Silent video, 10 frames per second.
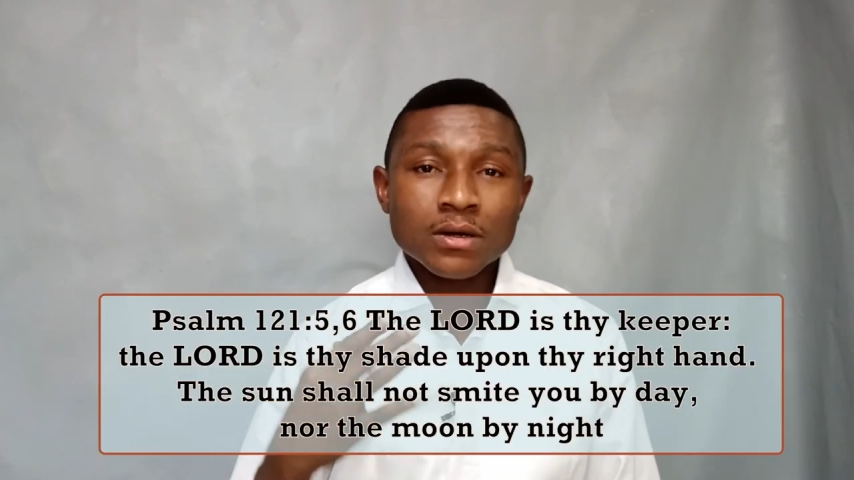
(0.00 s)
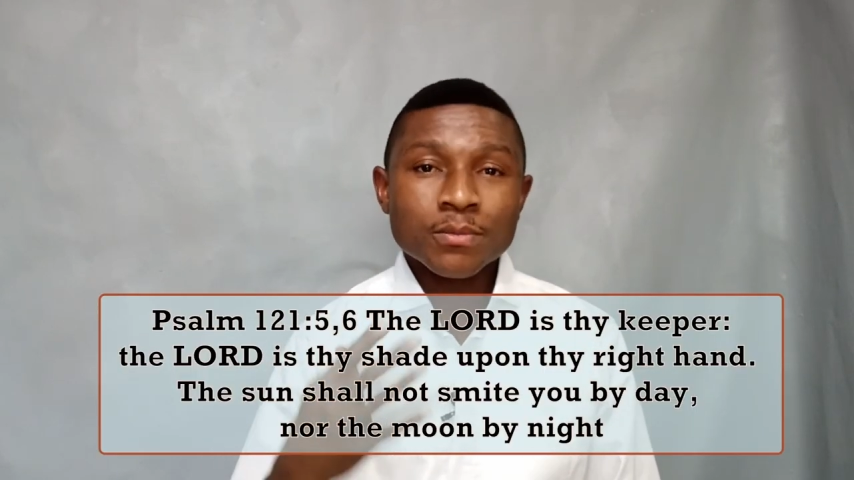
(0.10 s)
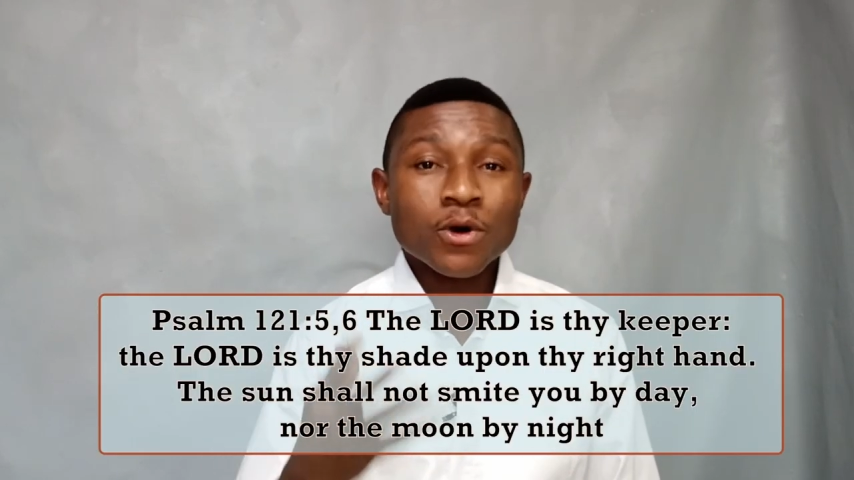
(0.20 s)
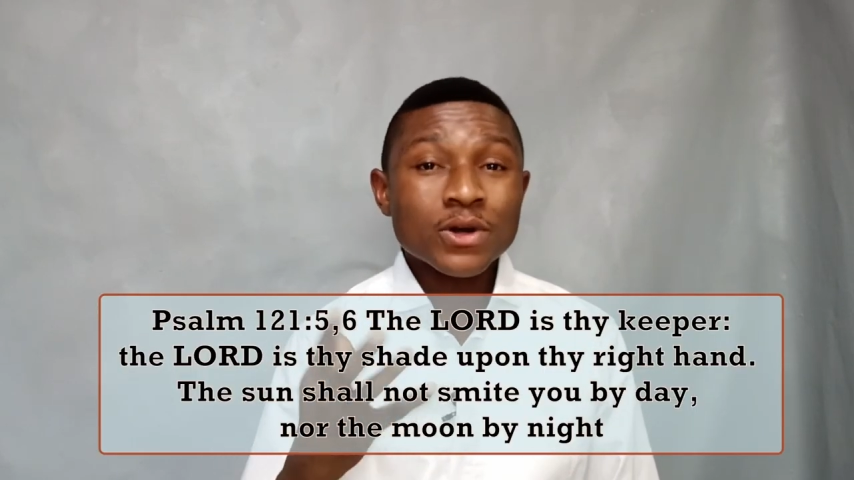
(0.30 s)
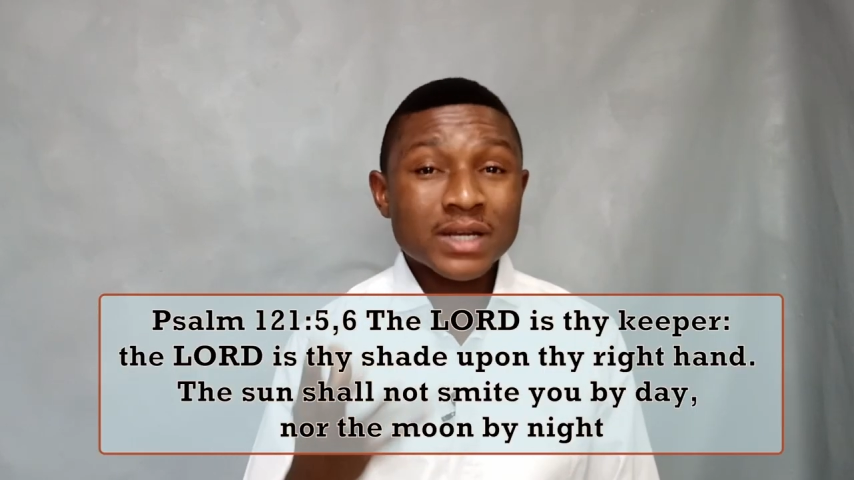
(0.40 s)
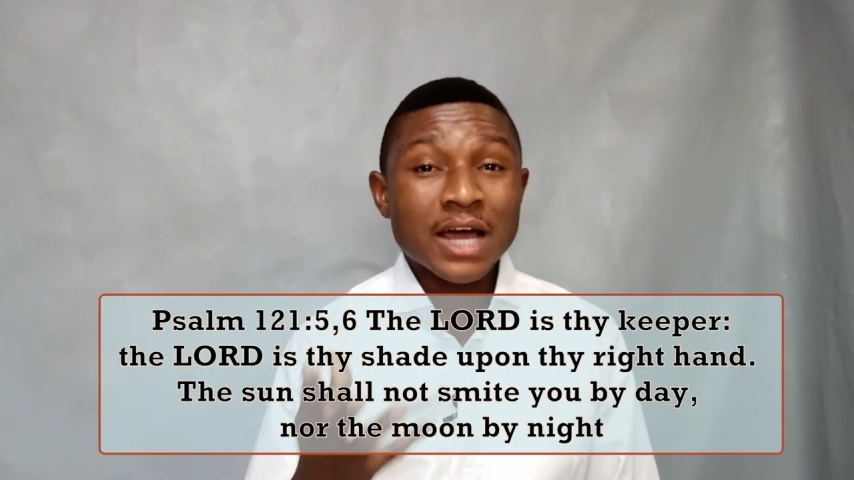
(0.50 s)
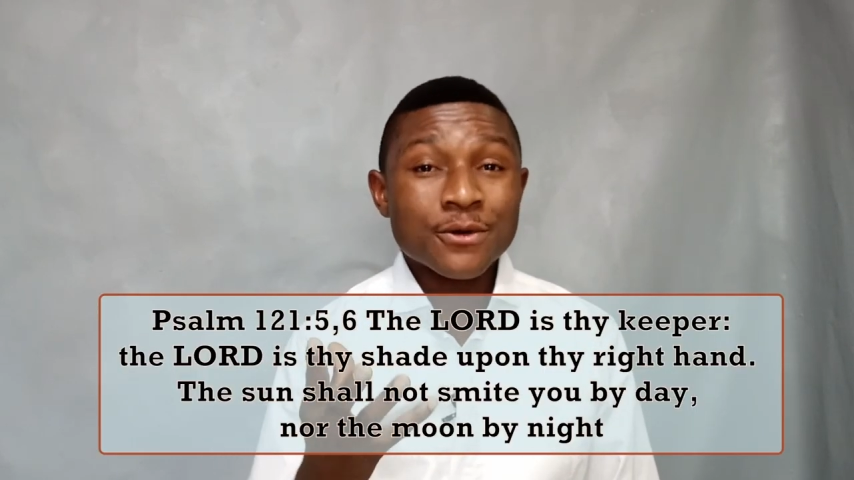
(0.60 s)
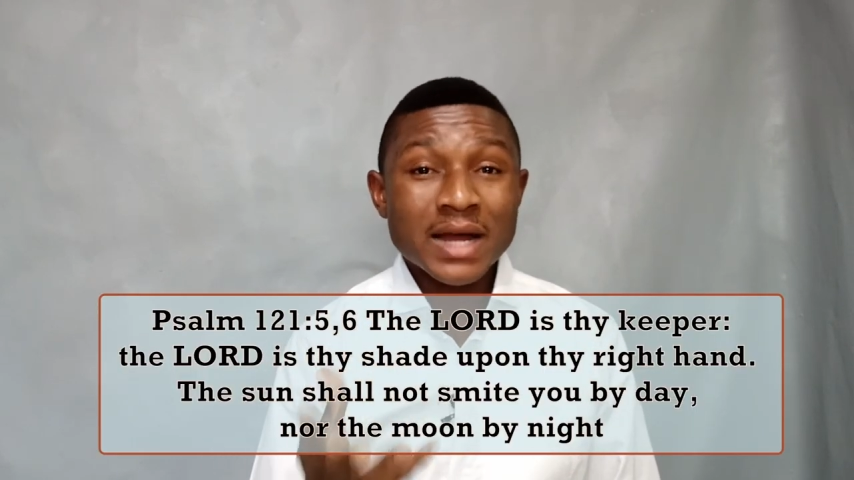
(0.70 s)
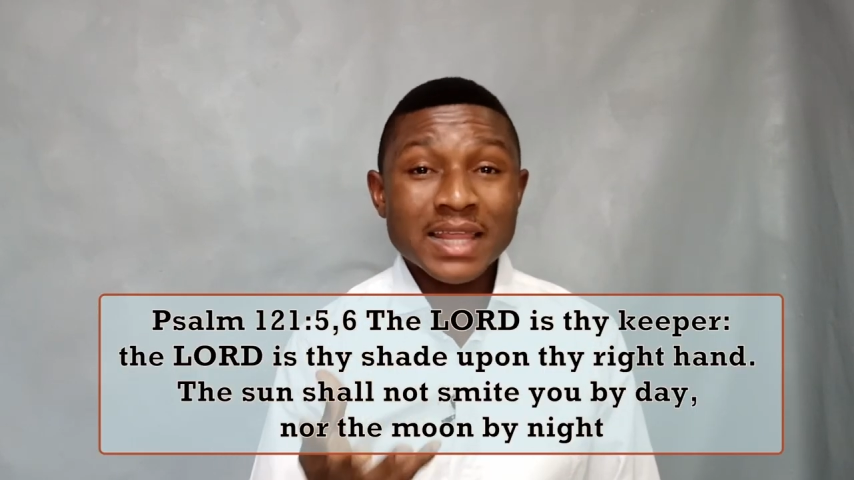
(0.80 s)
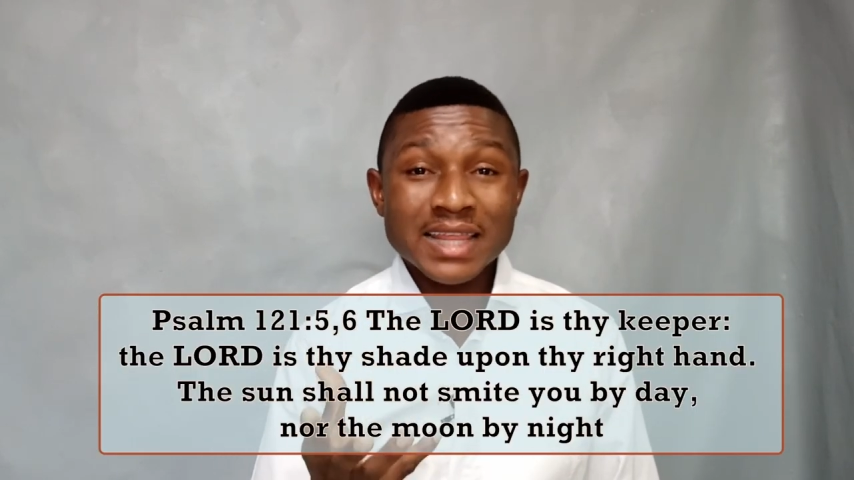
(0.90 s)
upon thy
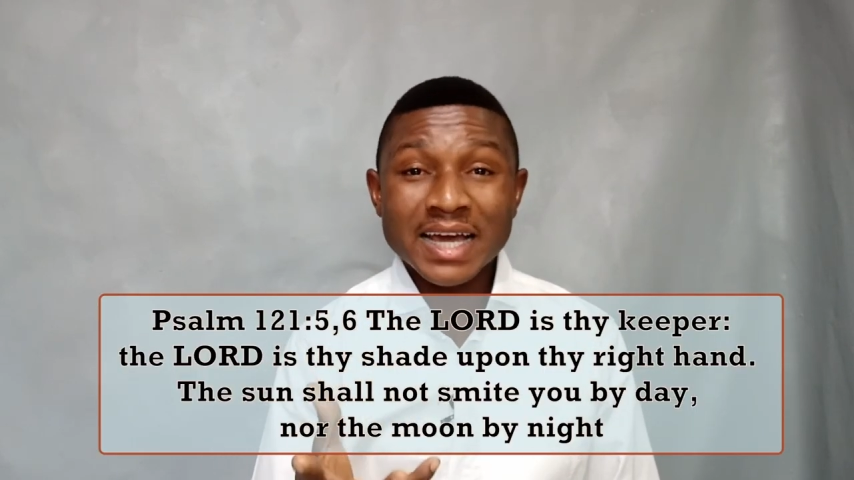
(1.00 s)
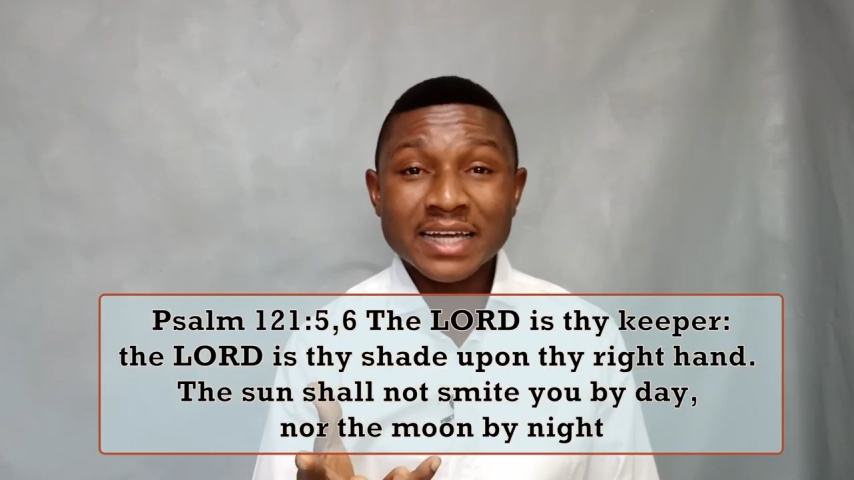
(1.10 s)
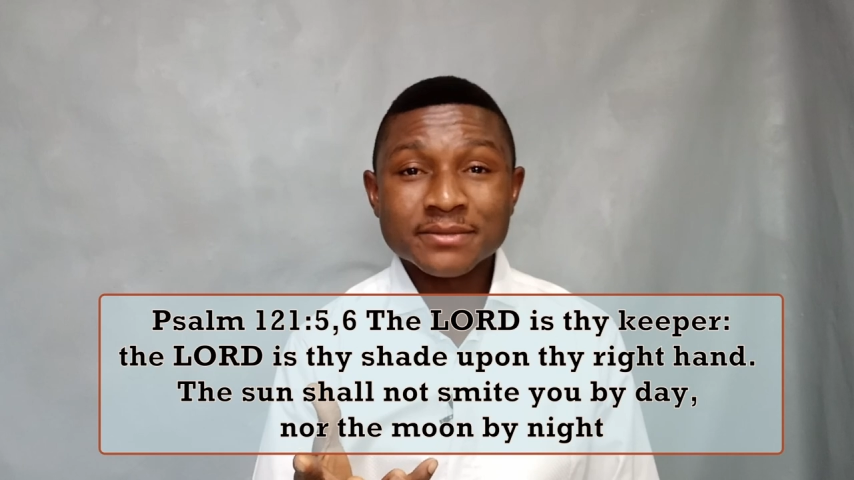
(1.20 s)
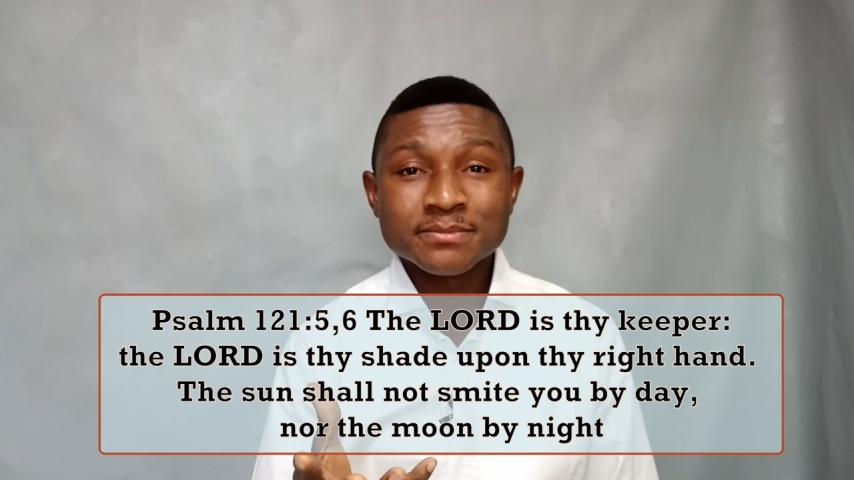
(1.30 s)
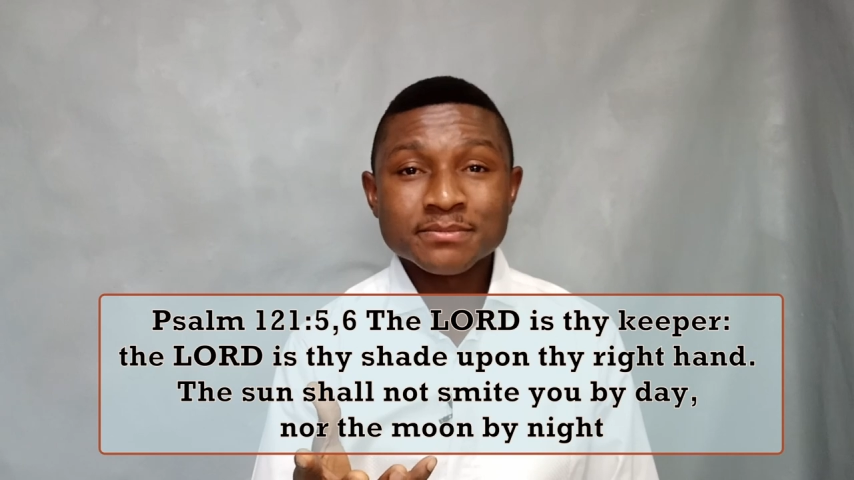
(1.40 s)
right hand.